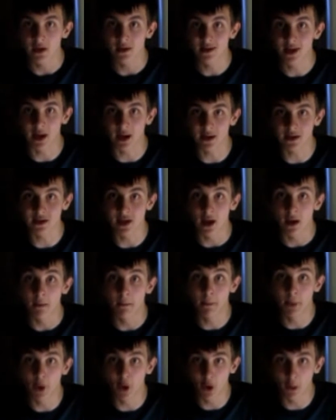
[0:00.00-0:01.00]
that
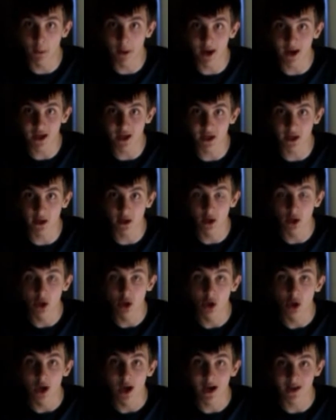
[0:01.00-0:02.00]
Pearl Mackey
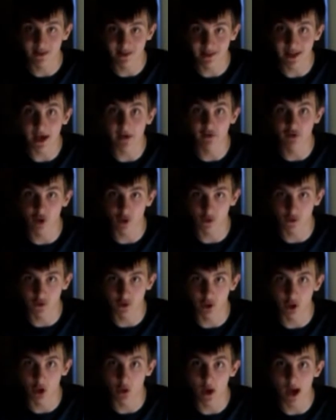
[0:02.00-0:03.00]
has left Doctor
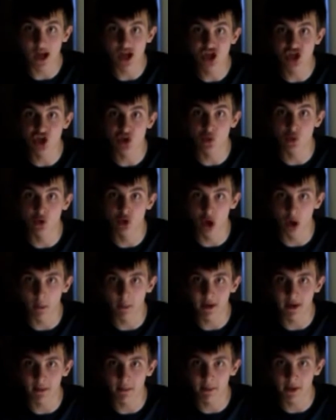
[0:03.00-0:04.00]
Who and she will not
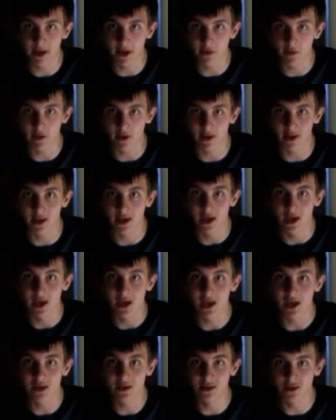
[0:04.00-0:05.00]
be appearing
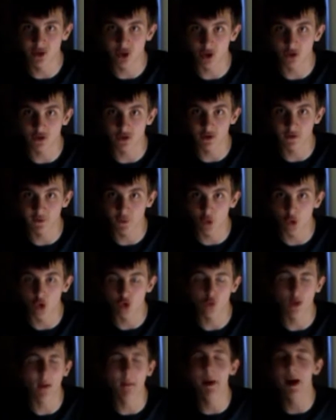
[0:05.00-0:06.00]
in the Doctor
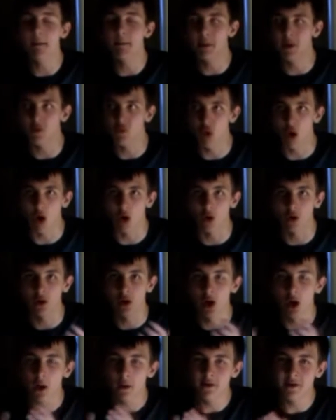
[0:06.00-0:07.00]
Falls. Well, I might be wrong,
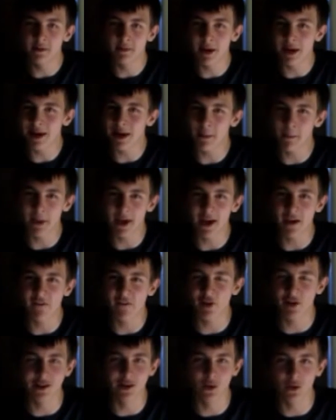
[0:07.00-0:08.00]
she may appear
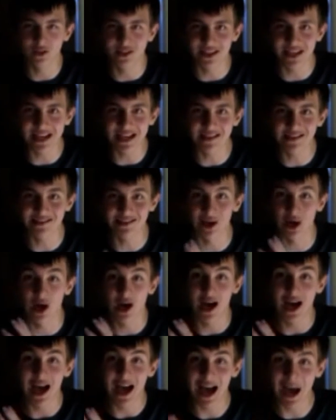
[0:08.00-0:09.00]
for a little teaser.
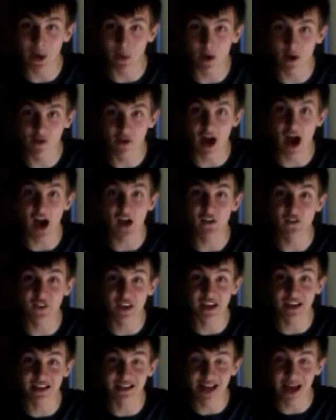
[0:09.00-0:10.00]
However, I
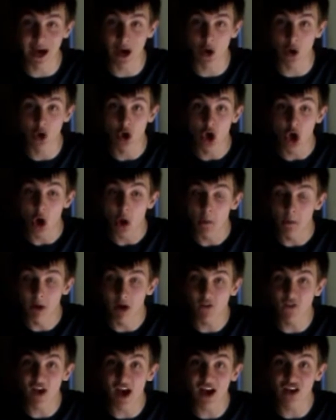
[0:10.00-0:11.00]
think now
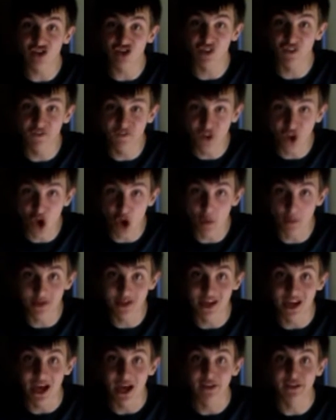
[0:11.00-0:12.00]
Moffat has
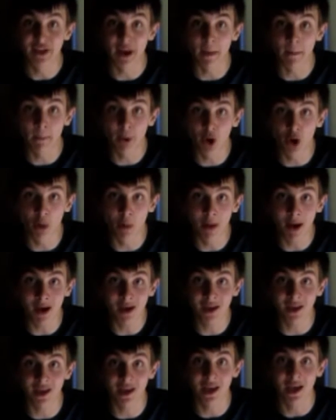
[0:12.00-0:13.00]
confirmed that Pearl
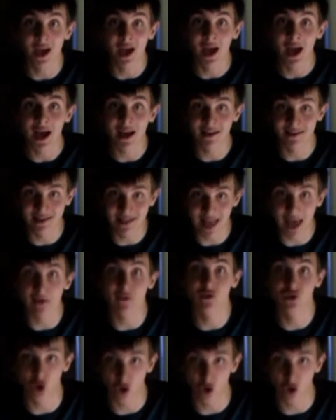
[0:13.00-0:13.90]
Mackey has left